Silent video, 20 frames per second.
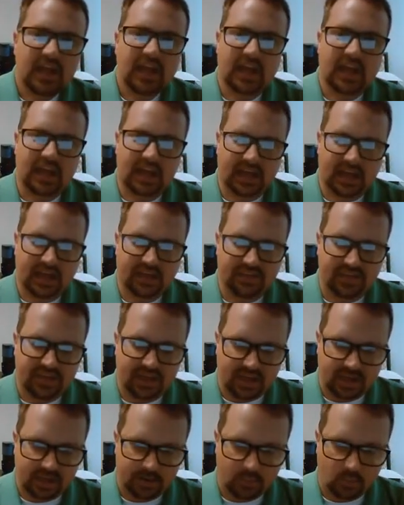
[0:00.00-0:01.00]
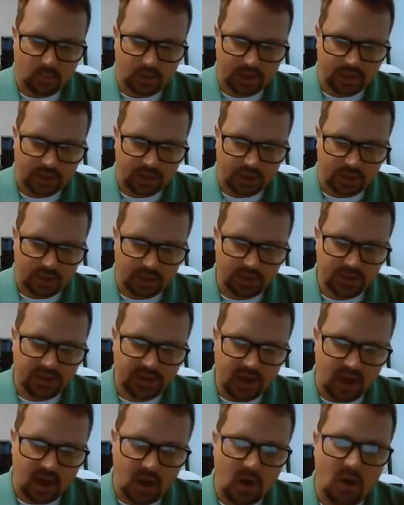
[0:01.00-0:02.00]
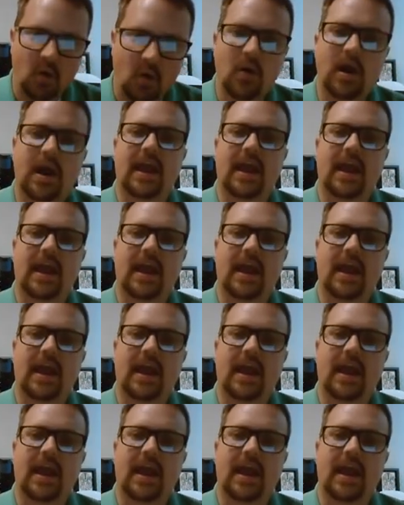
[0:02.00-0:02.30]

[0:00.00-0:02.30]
It then will go